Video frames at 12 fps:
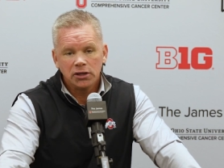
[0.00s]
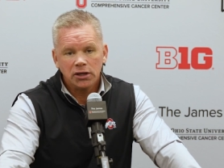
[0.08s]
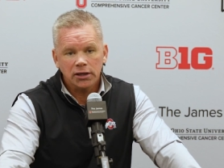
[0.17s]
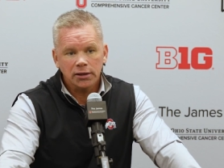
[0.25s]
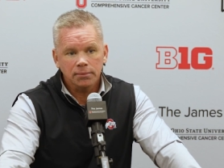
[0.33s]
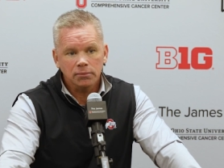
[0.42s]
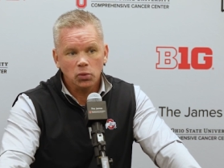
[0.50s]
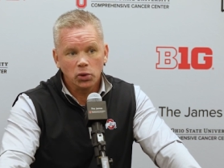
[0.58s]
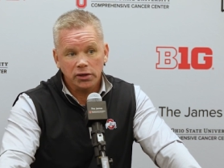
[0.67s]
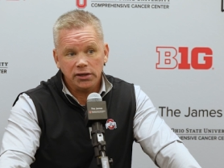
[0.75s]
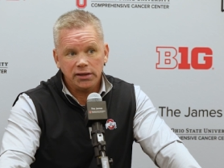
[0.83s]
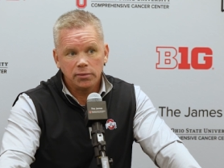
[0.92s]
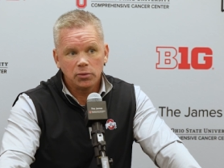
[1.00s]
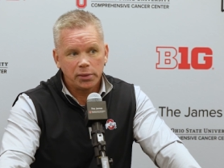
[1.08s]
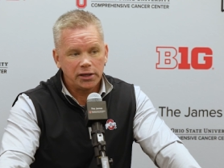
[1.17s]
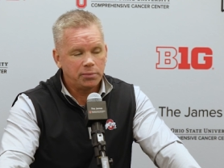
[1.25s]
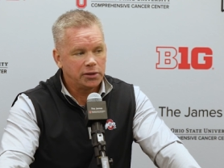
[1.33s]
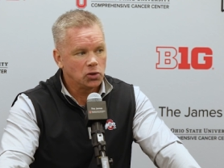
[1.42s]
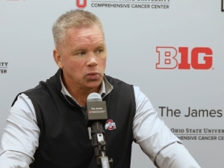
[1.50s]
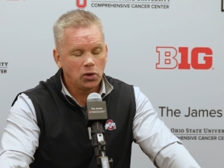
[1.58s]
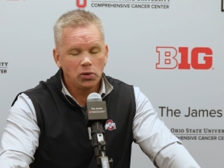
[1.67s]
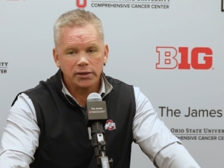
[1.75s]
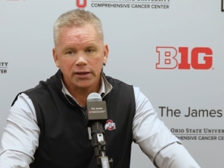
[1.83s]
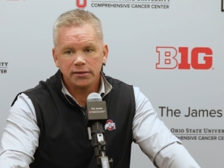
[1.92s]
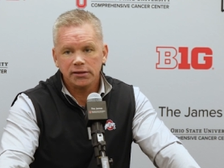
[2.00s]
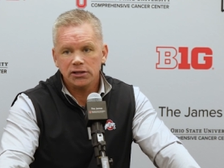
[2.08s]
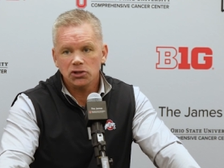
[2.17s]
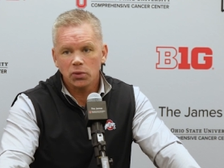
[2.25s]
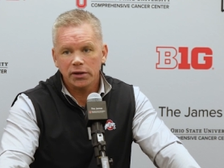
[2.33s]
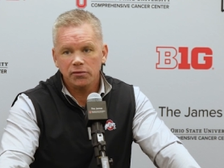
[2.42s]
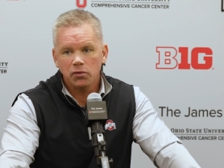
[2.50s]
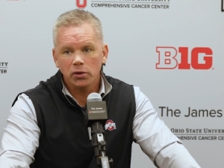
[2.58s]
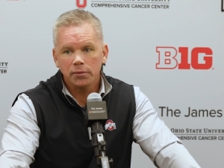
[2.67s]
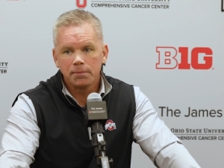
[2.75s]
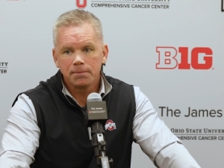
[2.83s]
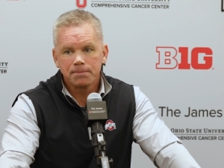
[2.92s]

Um, we're going to need him to play a bigger role, and I think he's ready for it.